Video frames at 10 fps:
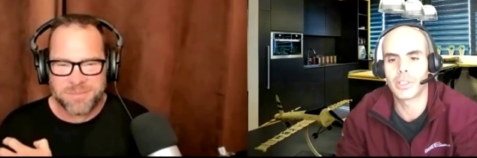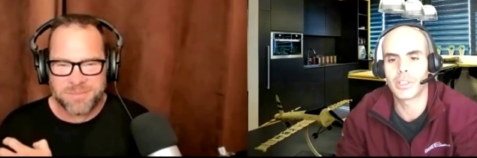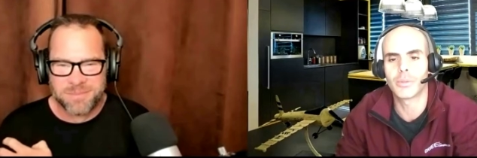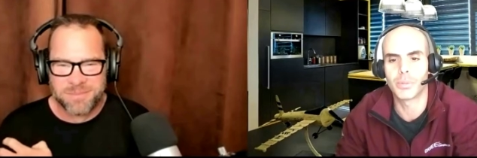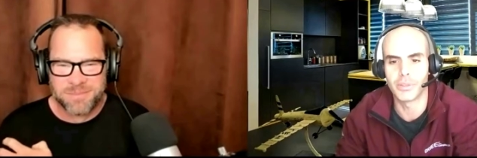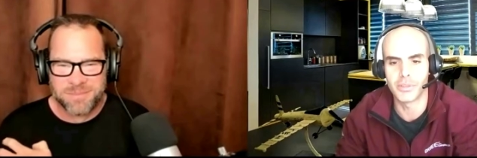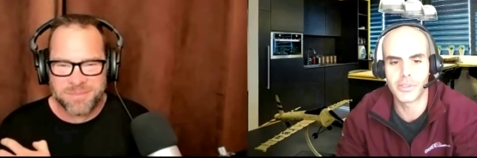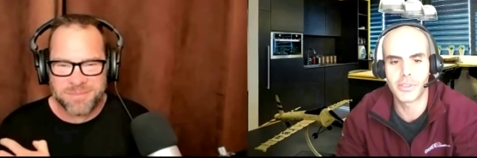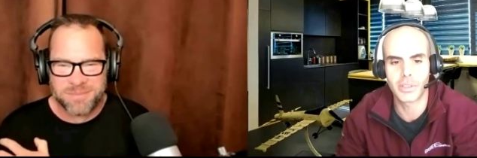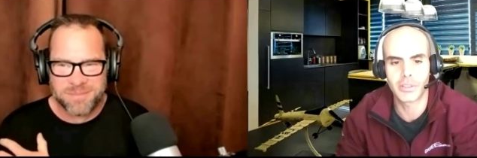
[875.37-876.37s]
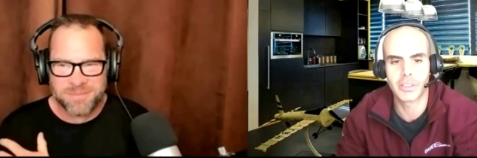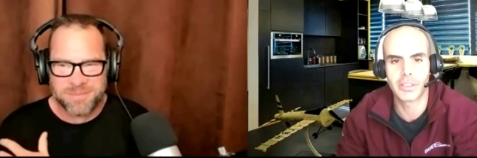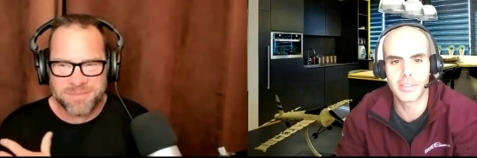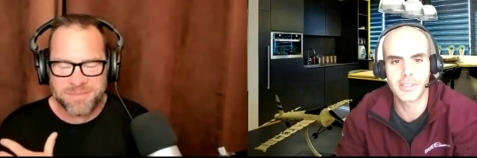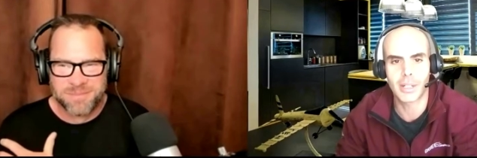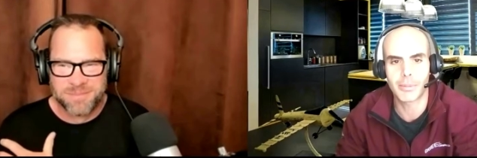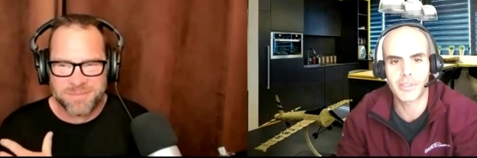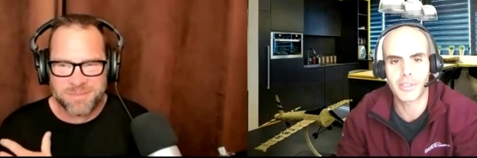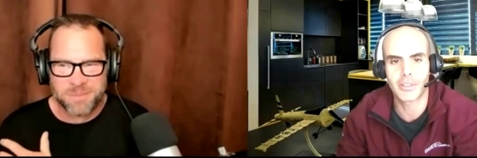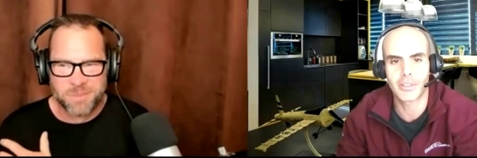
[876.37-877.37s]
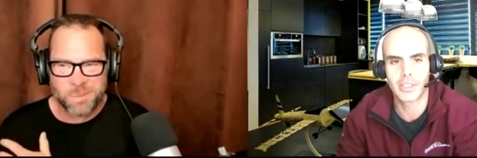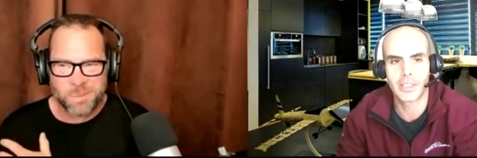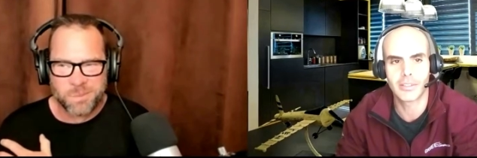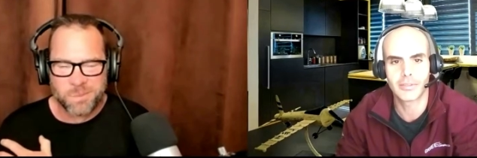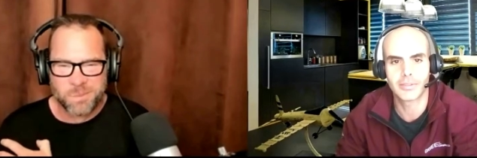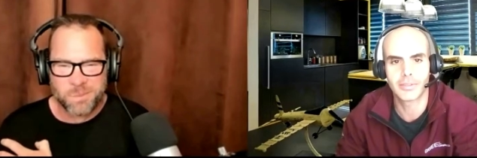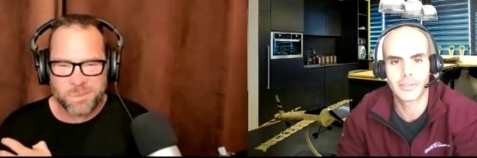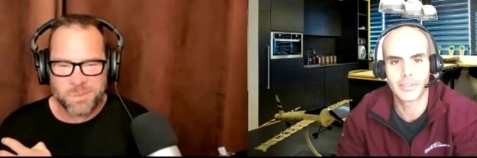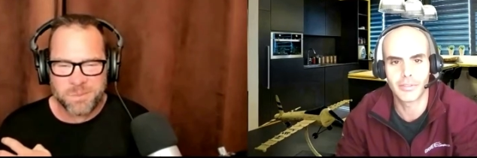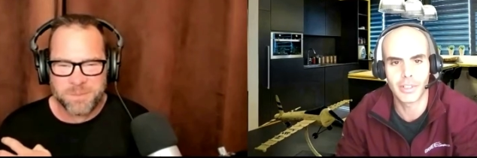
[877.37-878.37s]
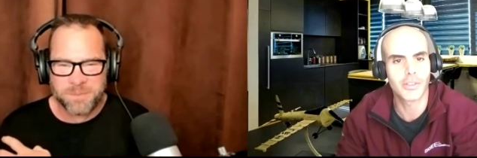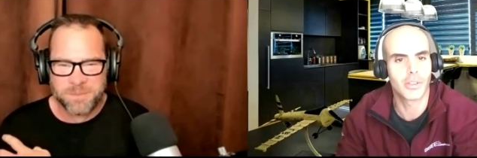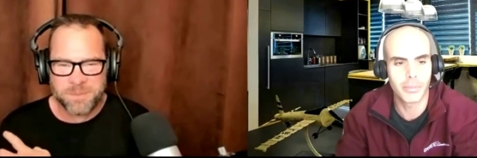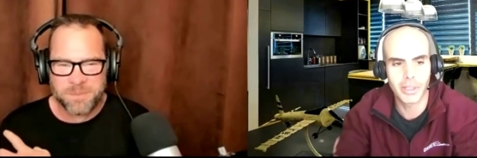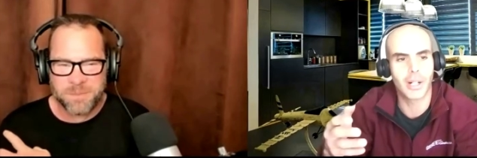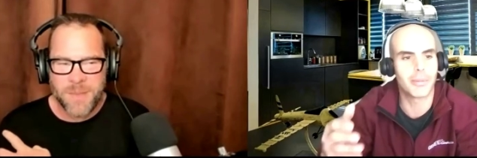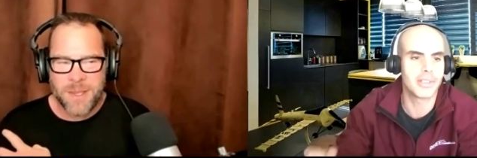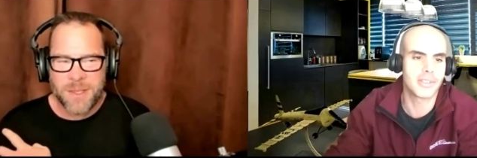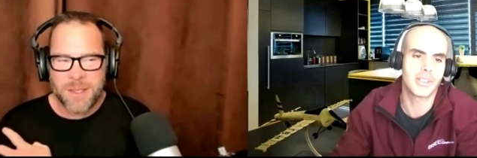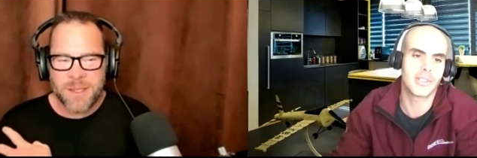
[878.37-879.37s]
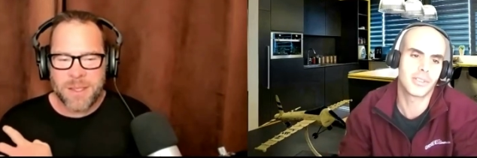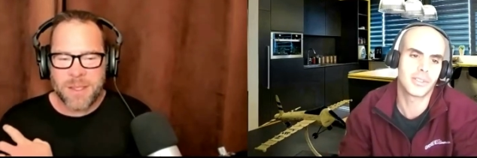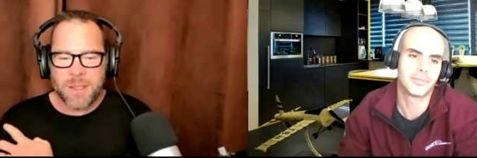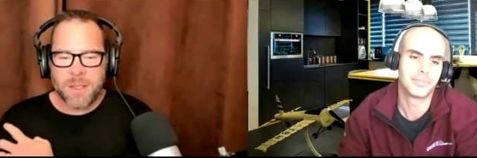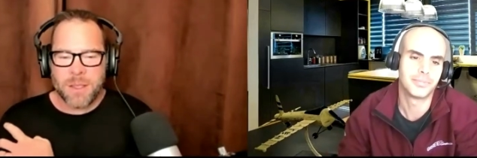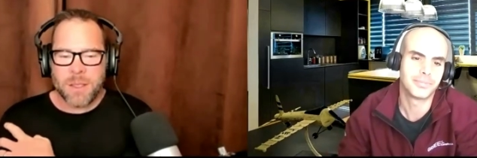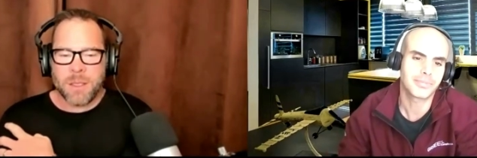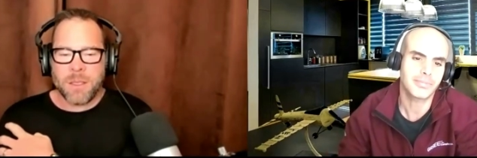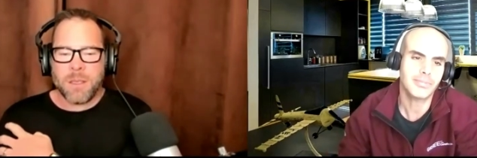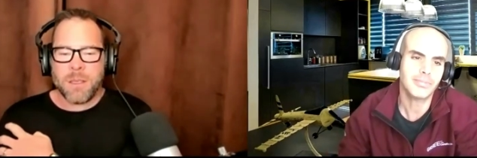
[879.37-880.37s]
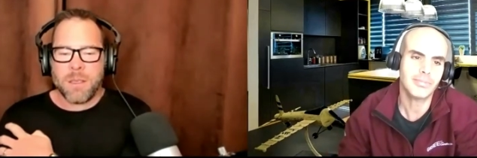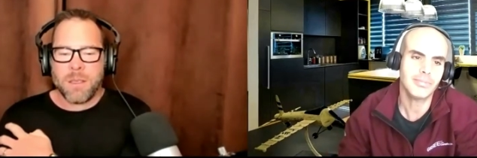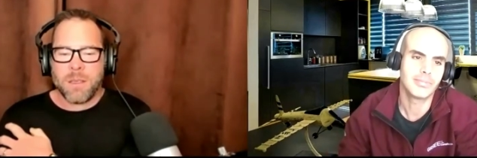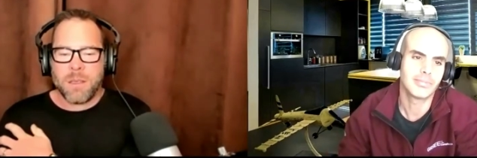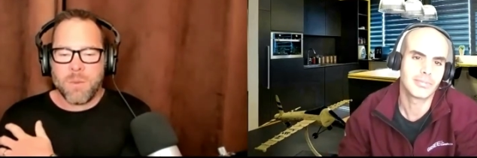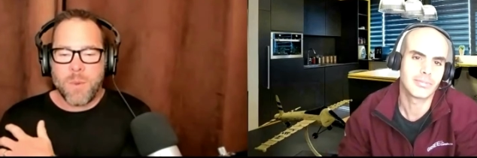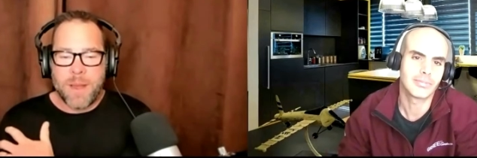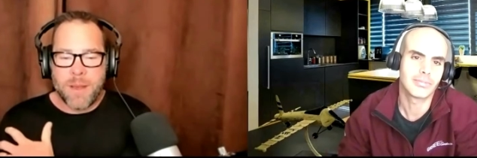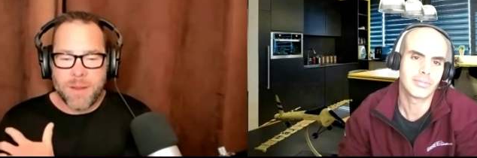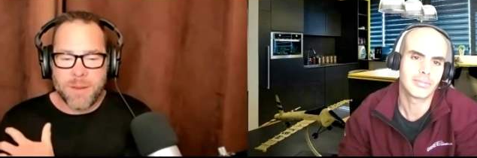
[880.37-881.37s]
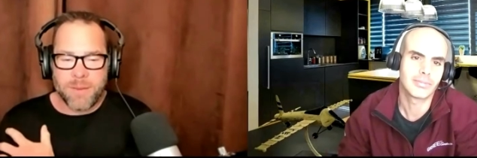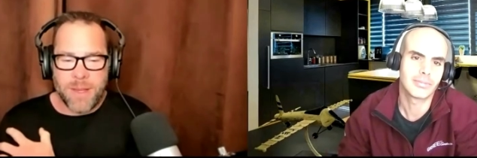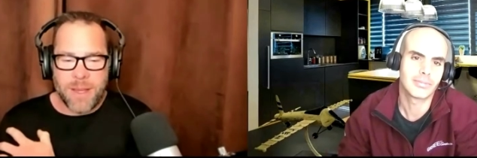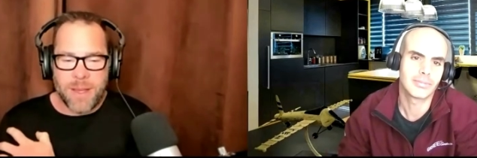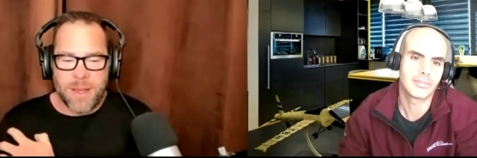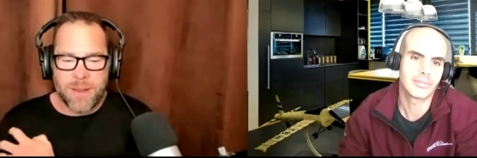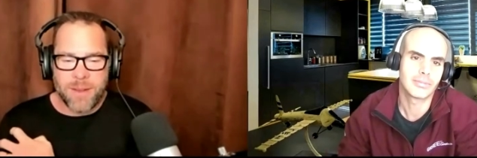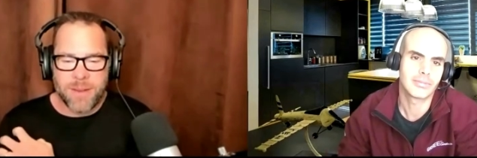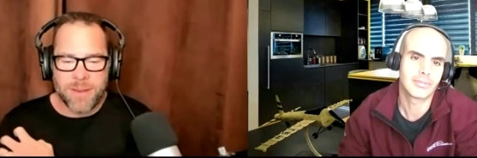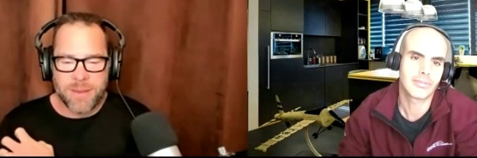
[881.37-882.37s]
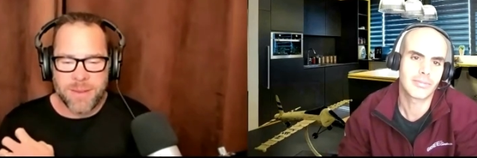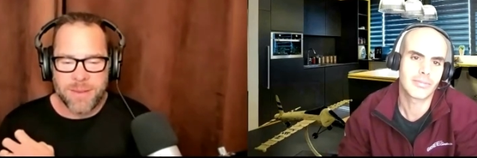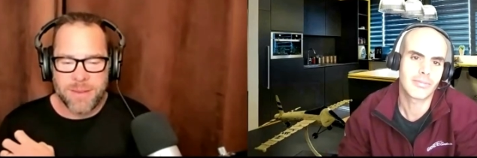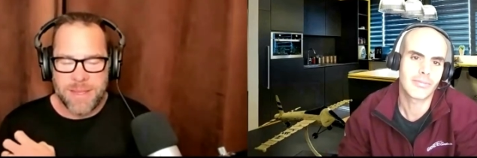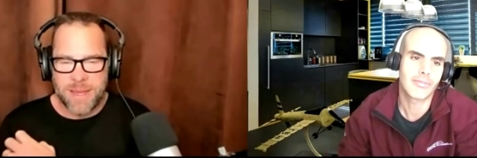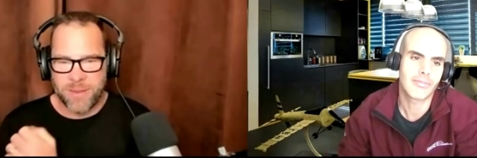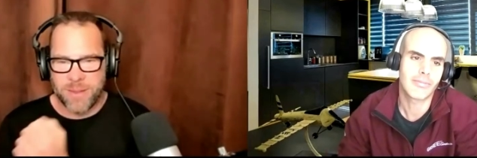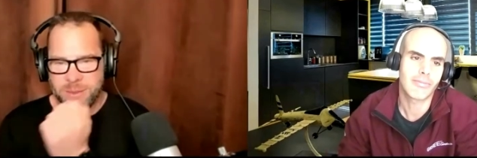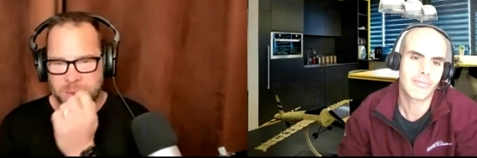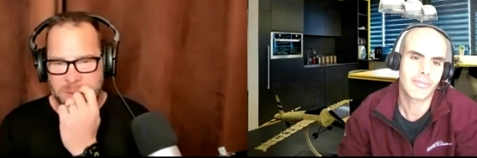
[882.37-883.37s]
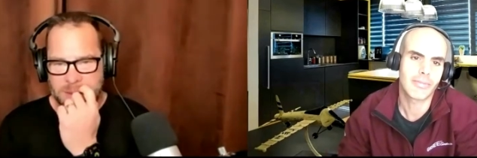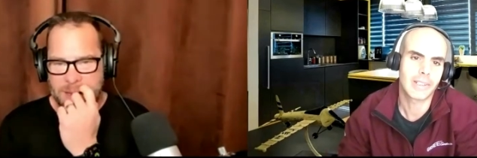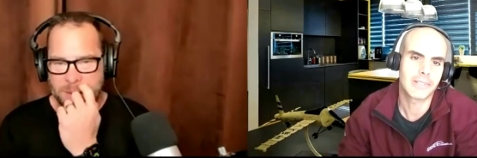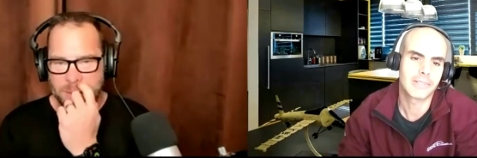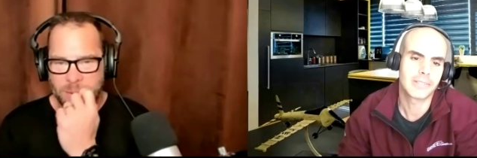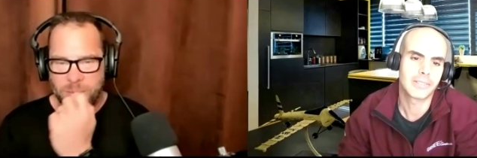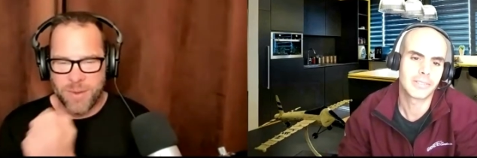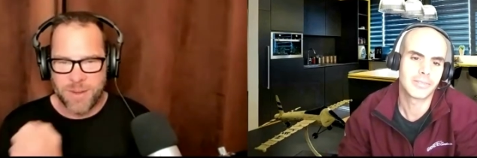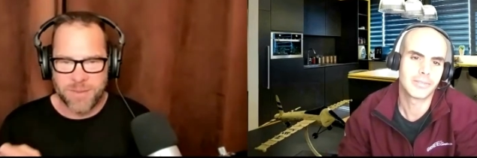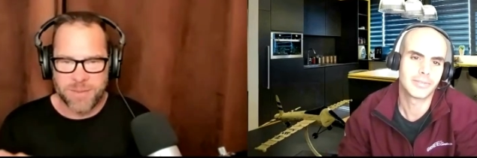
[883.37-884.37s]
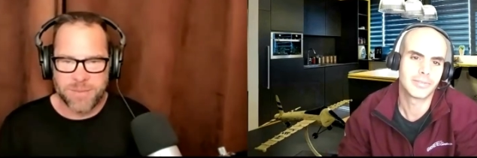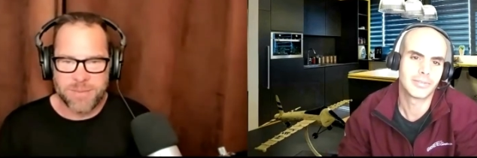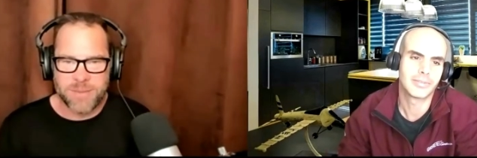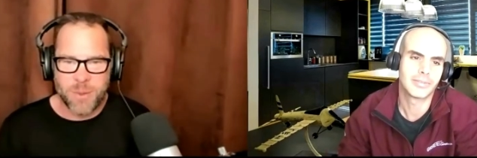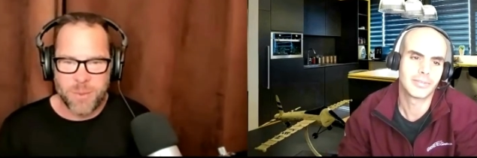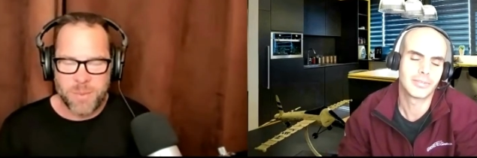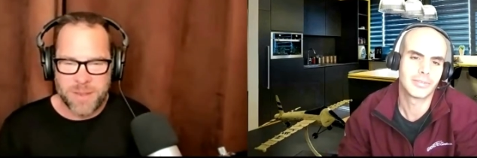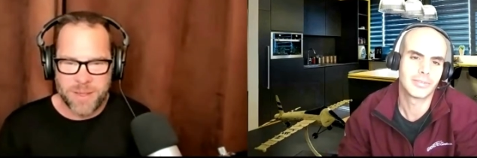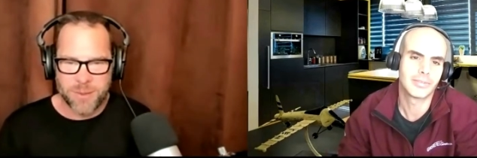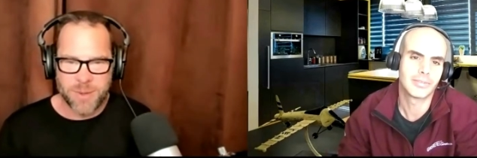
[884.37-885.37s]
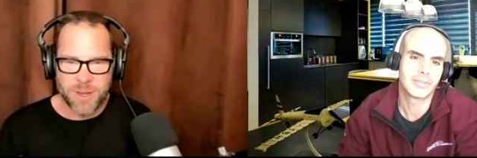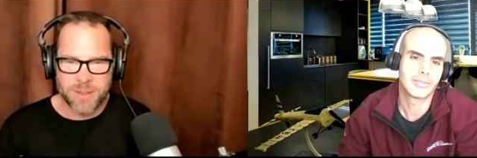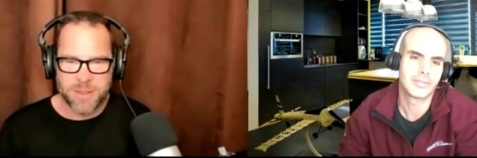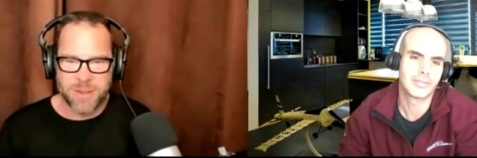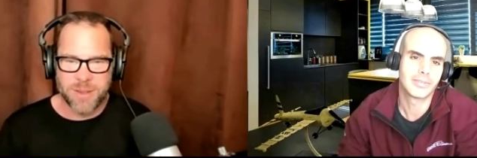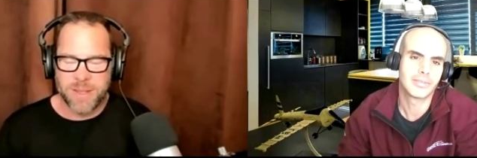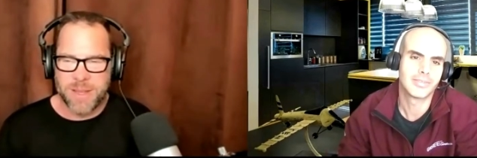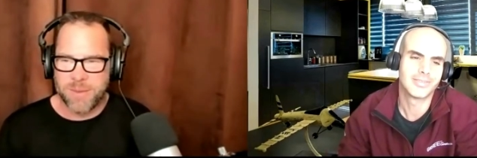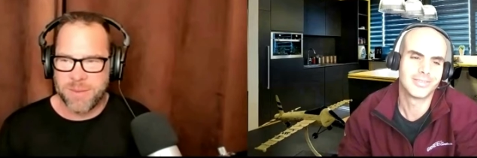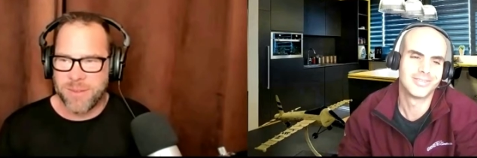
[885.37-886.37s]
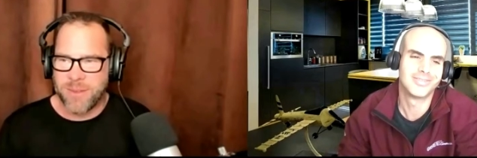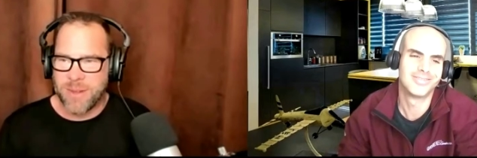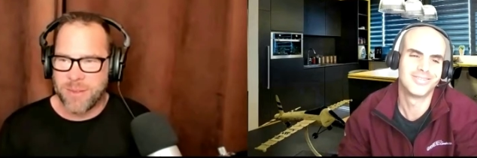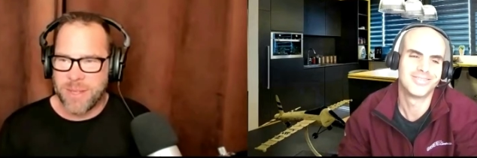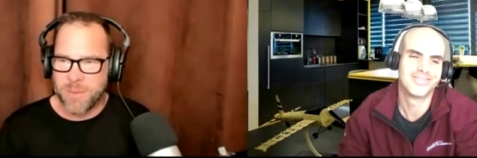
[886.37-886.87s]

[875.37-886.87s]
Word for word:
Speaker 1: wanting to pursue a career in cybersecurity, eventually becoming a CISO?
Speaker 2: Well, uh, yeah, it's interesting. I don't know if uh, I would be like a rock star. That sounds like